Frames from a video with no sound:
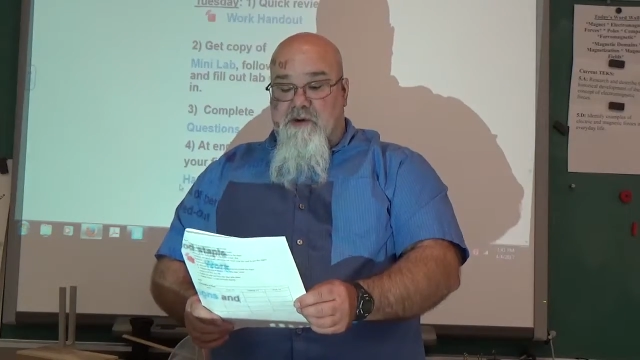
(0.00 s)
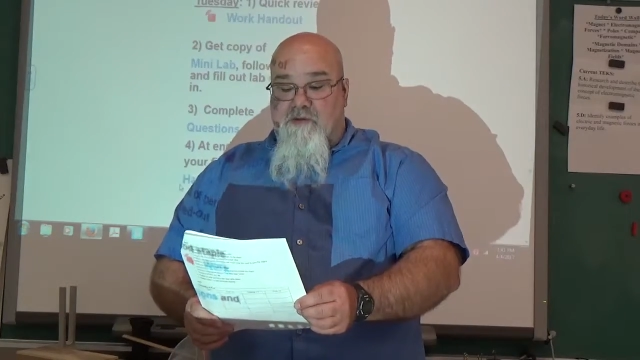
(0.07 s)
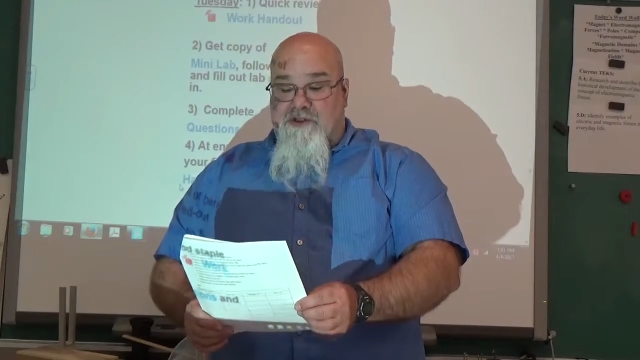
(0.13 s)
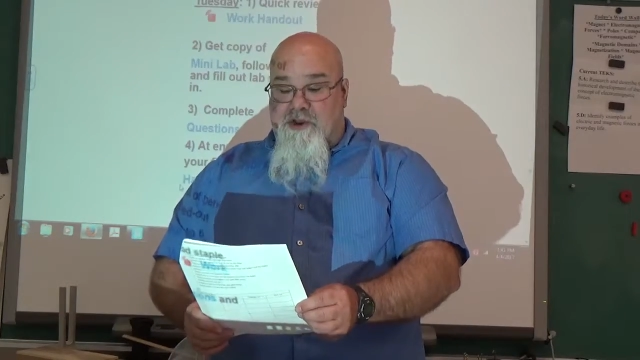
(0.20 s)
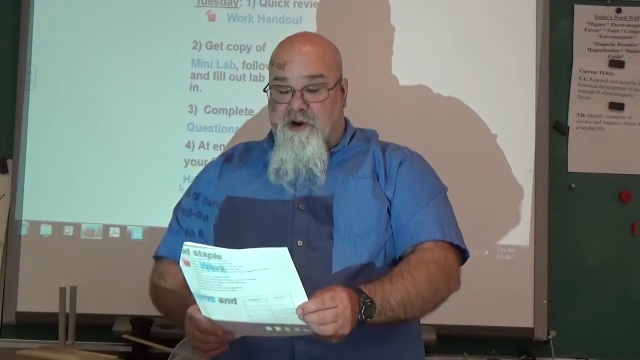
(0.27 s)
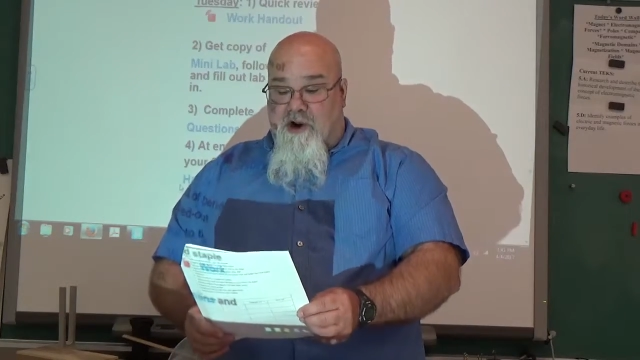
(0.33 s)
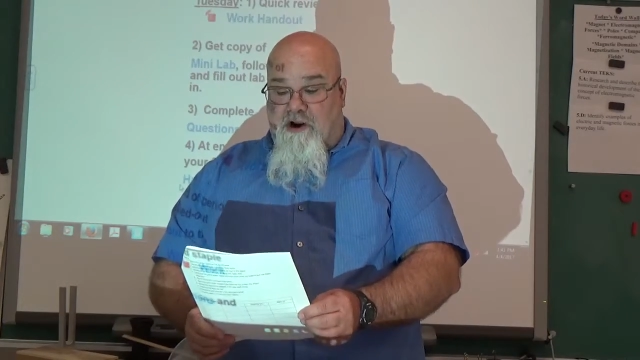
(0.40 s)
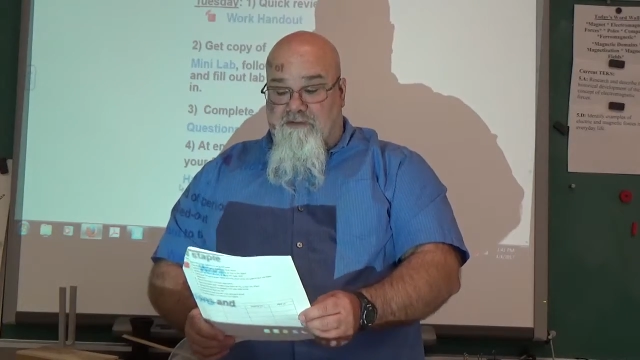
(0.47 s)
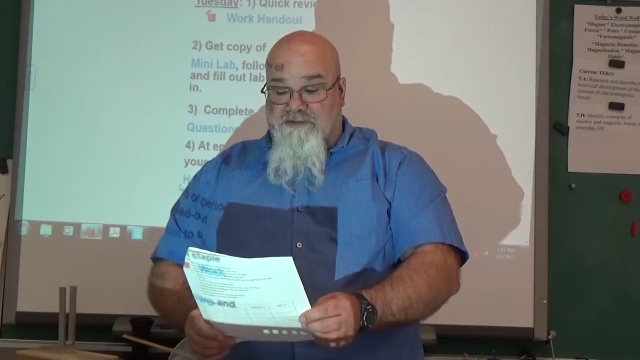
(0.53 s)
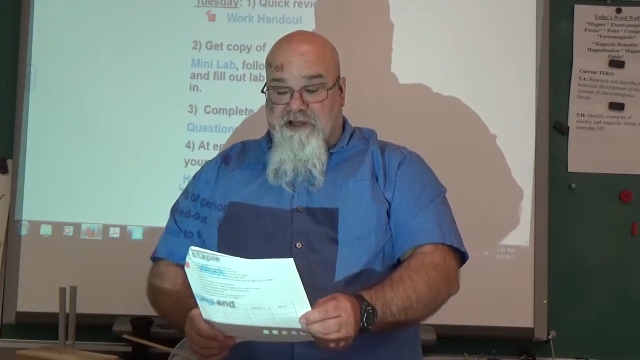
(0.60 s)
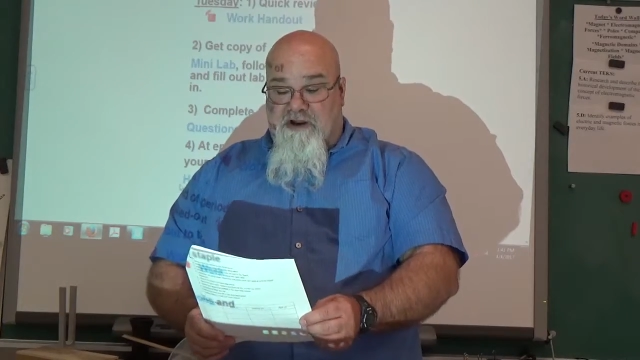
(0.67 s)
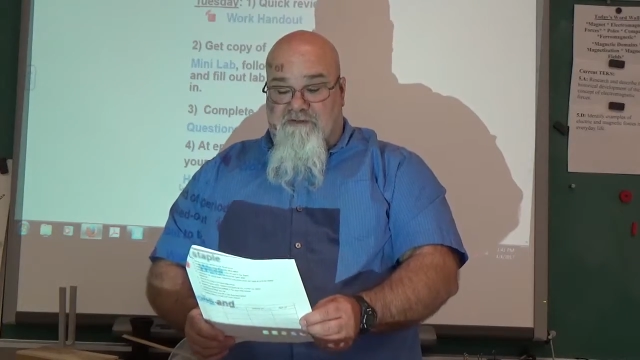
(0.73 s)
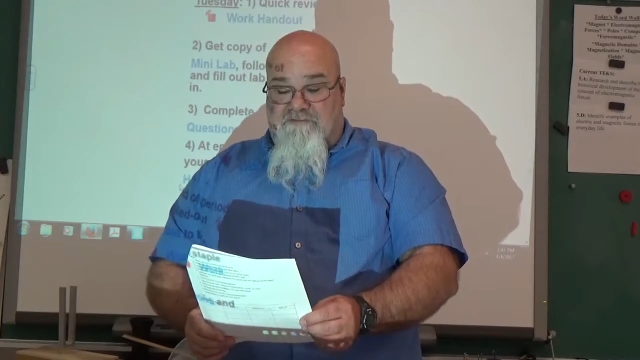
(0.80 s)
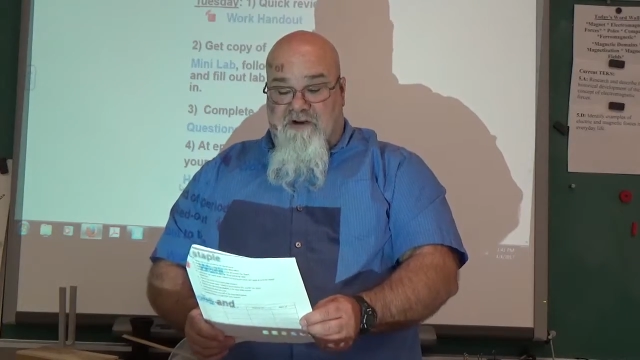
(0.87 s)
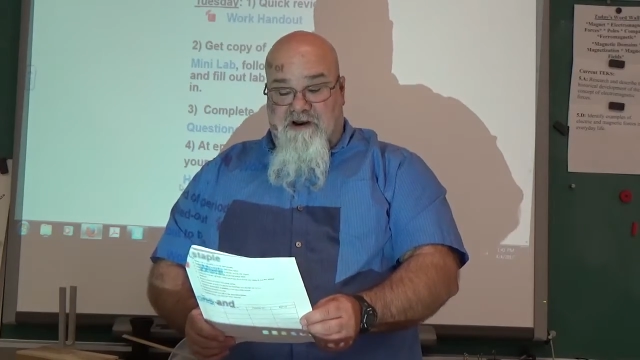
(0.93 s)
with your arms out
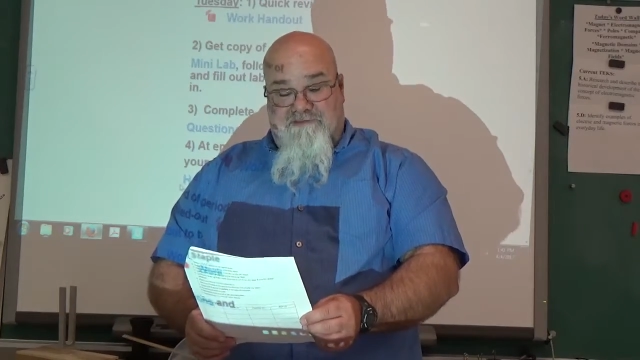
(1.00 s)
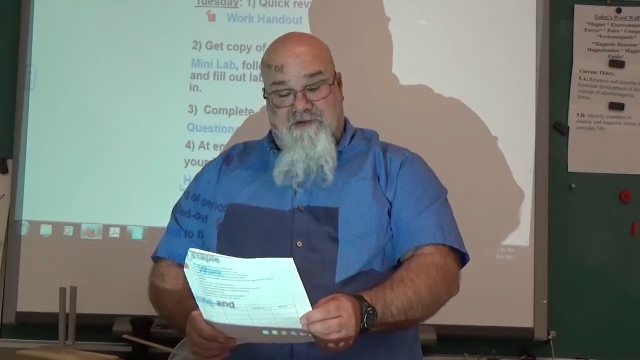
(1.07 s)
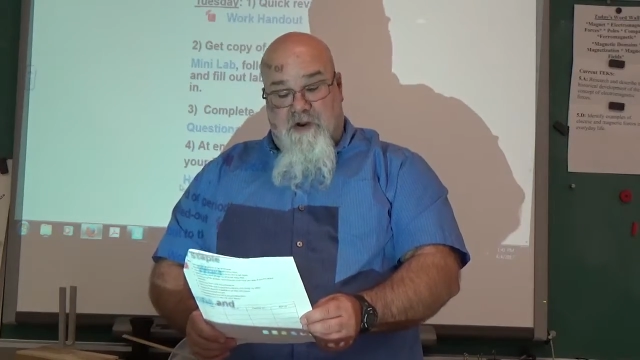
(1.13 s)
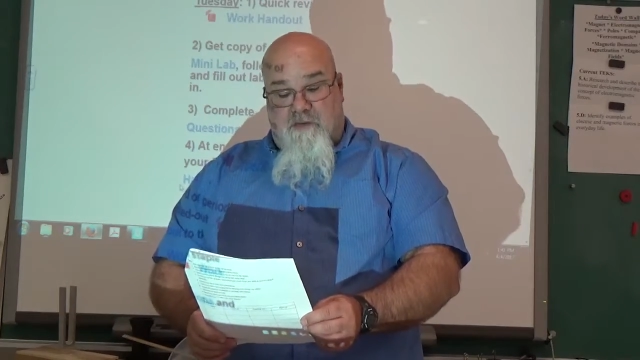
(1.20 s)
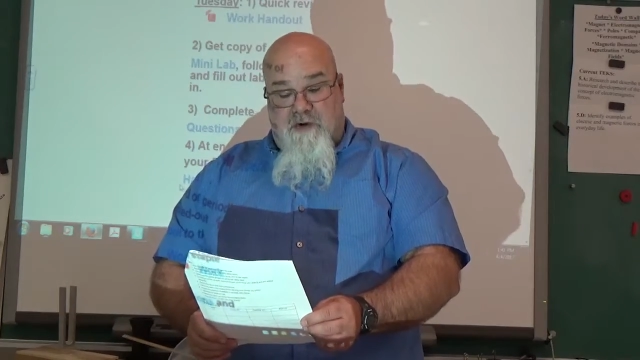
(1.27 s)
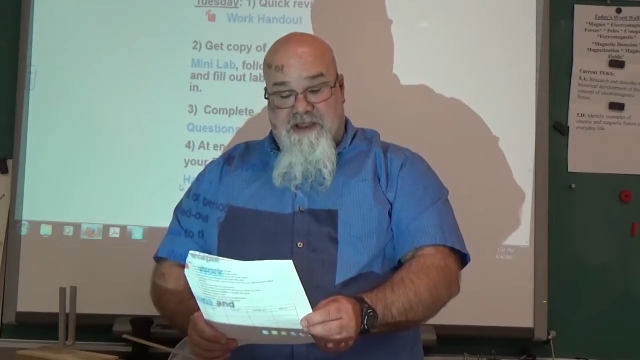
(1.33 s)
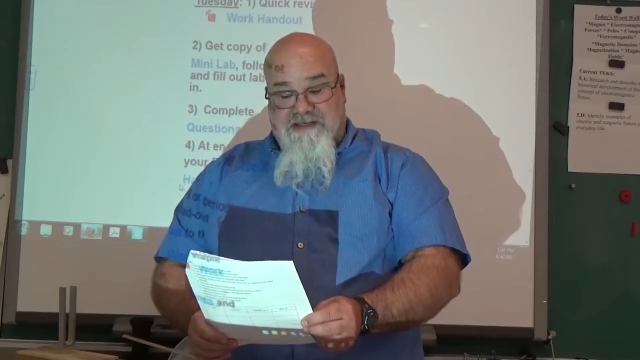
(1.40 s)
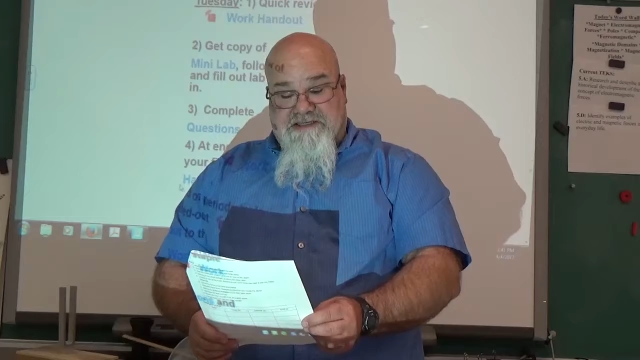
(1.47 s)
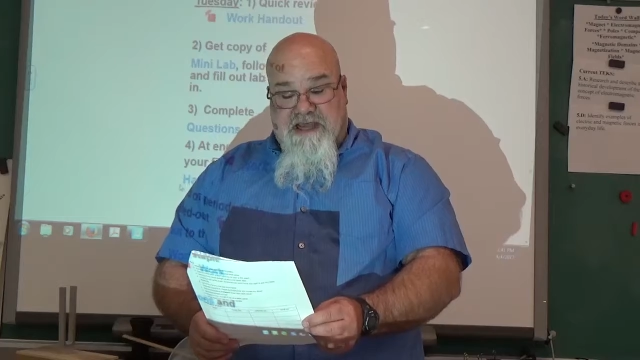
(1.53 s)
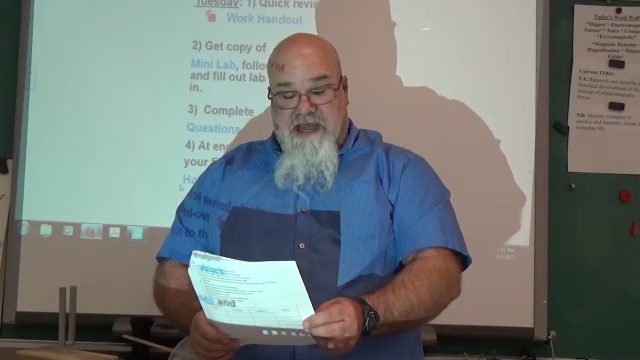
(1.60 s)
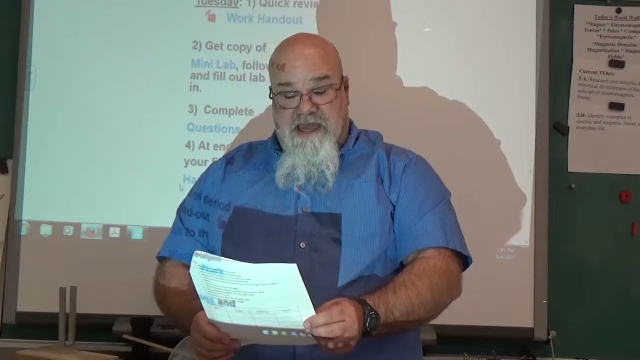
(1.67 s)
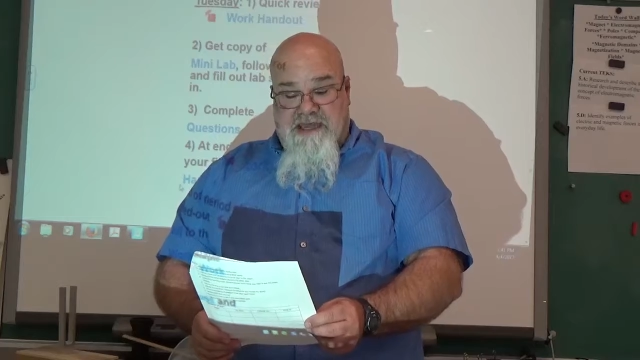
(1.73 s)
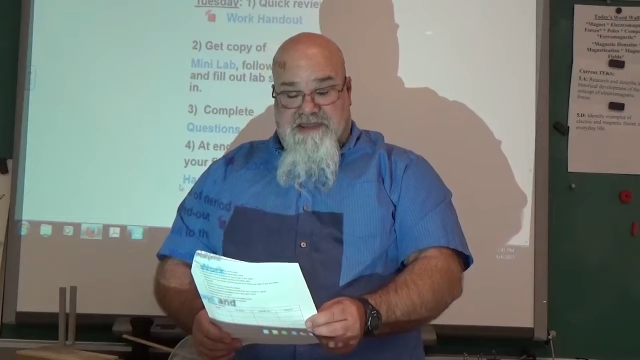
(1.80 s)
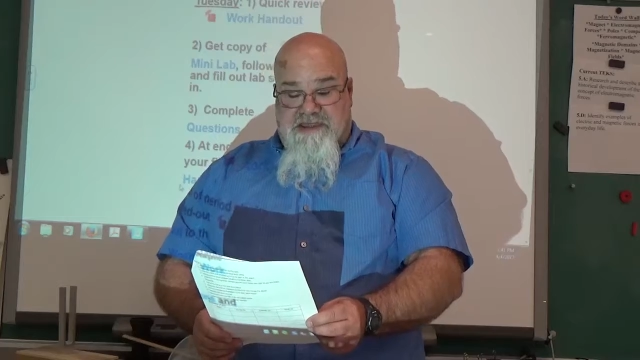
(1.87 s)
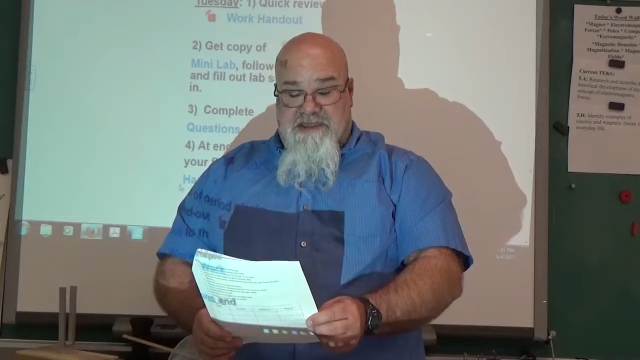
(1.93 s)
in front of you at waist
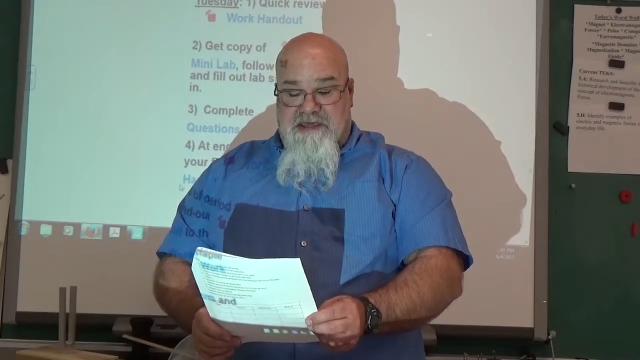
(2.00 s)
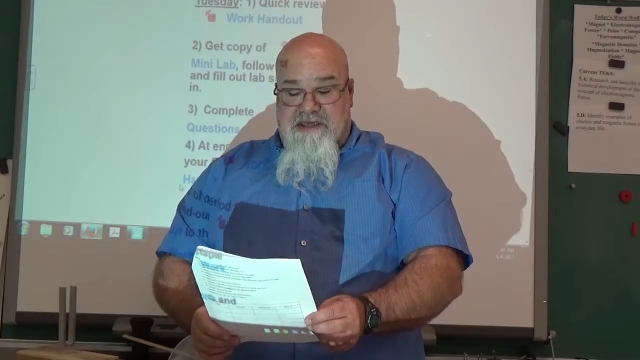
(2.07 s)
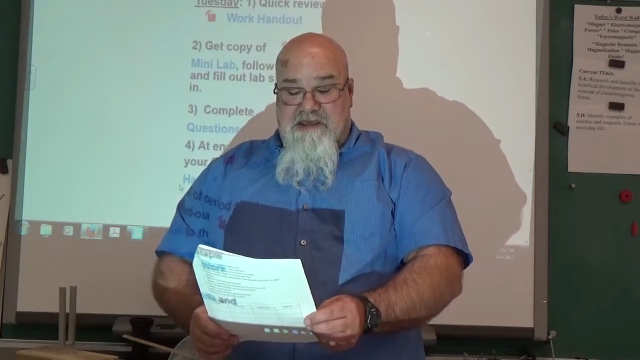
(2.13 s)
height.